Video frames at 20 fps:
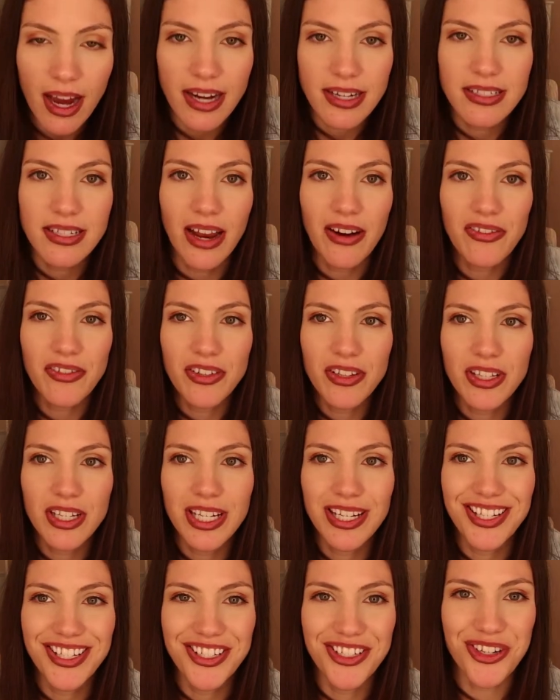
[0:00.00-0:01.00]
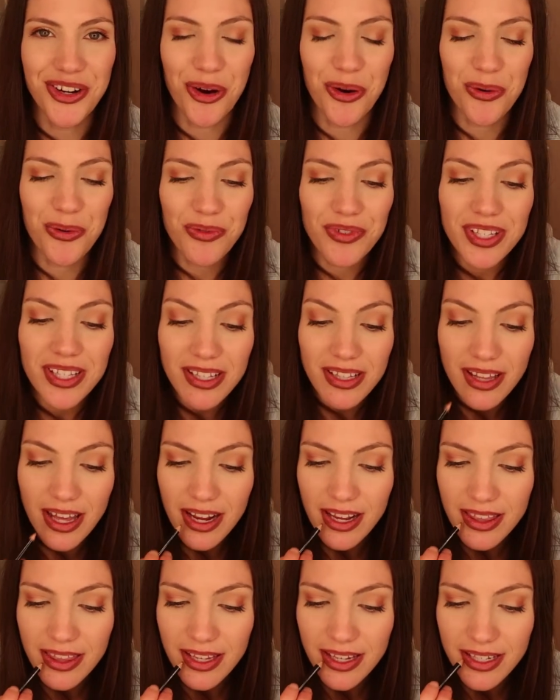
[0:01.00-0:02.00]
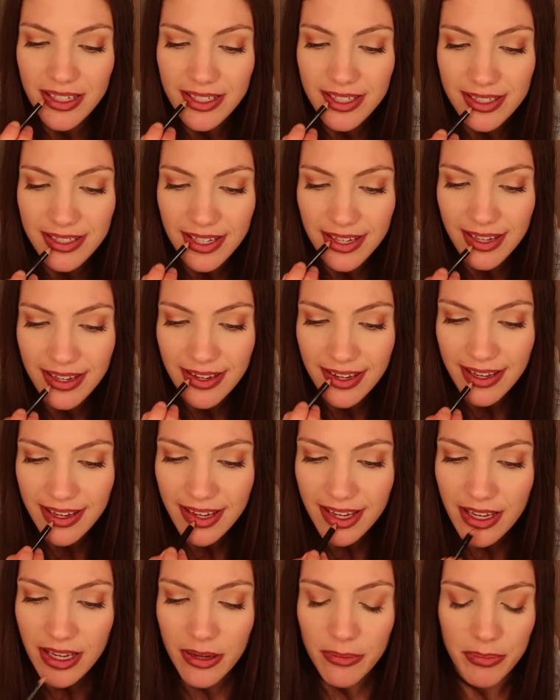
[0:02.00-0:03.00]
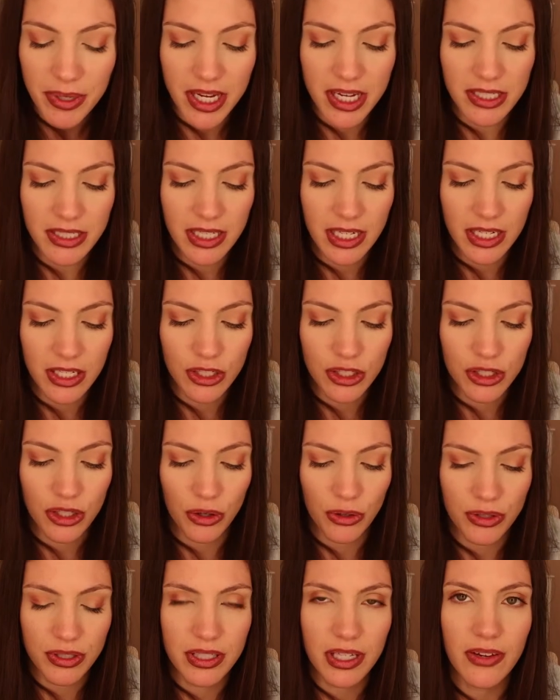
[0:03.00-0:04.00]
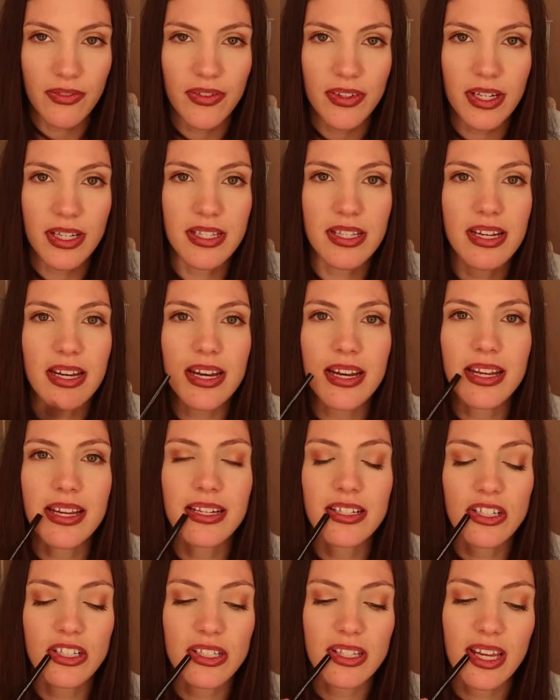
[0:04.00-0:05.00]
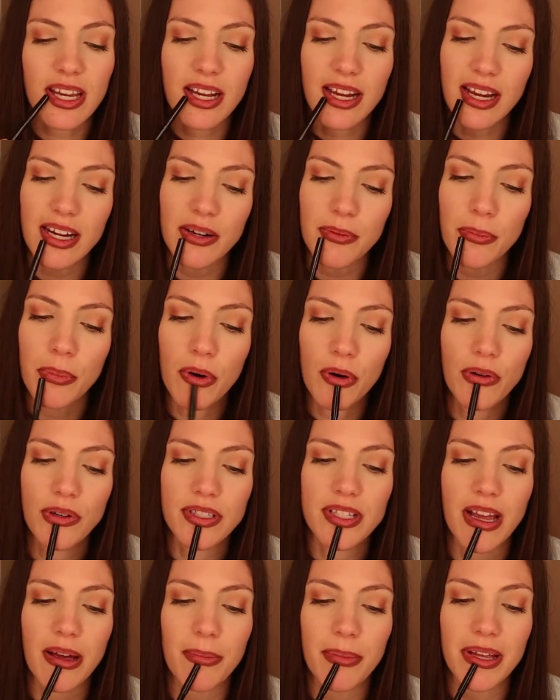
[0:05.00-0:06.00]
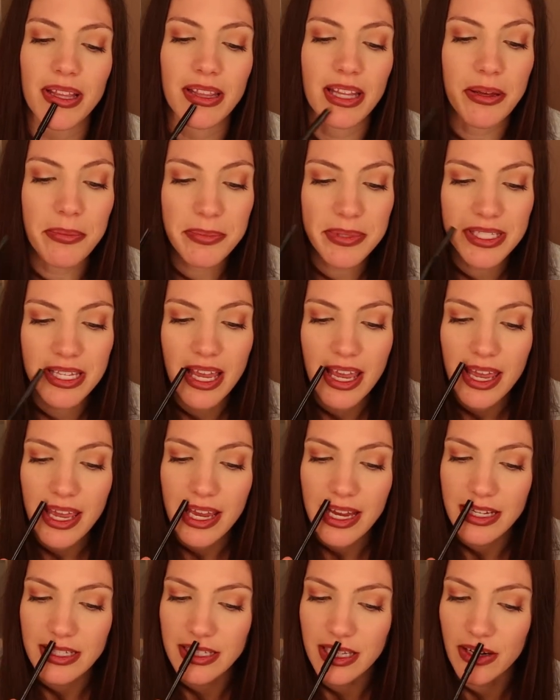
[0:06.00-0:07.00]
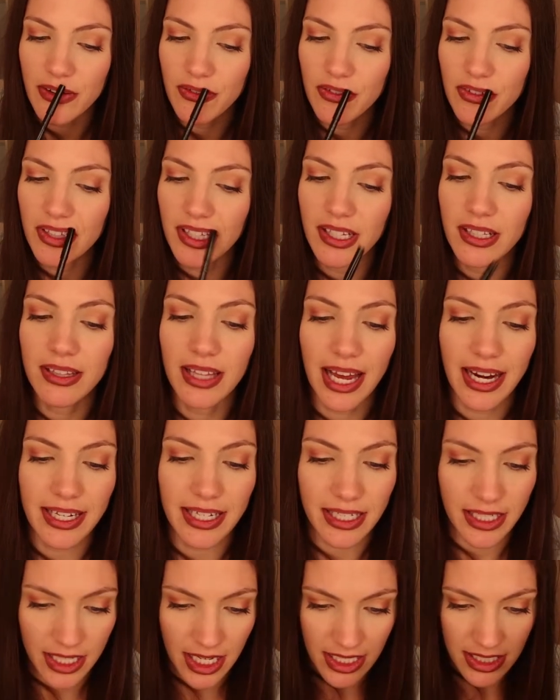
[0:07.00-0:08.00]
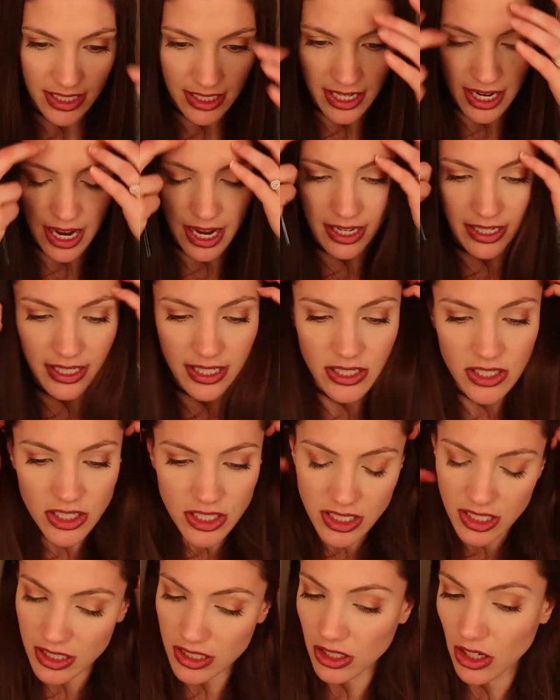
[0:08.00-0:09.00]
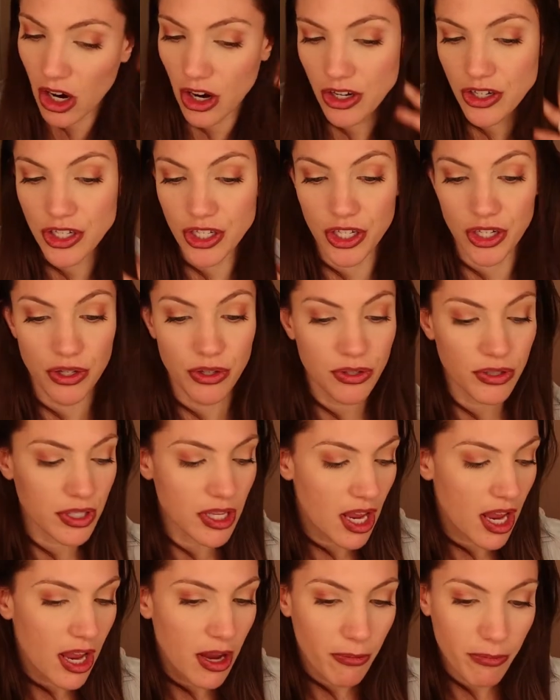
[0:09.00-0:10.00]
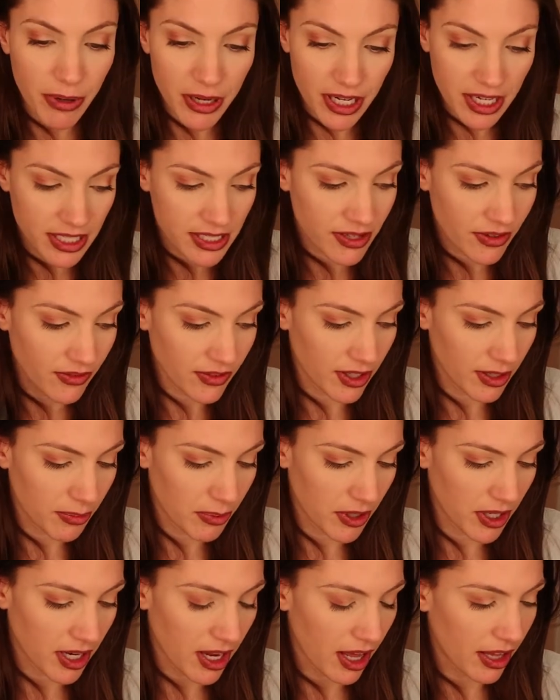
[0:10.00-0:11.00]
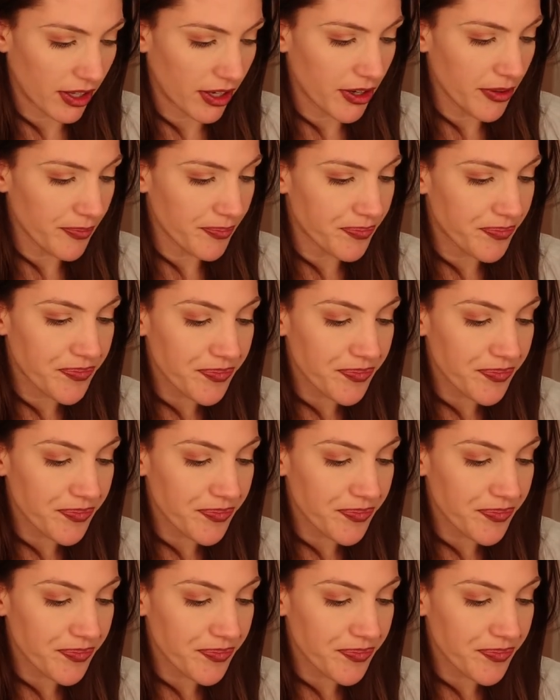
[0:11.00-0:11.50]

I definitely don't really like this because it is so stiff. It just like kind of pulls on my lips instead of really gliding nicely on it. Just a little hard to use, but it is a really pretty color.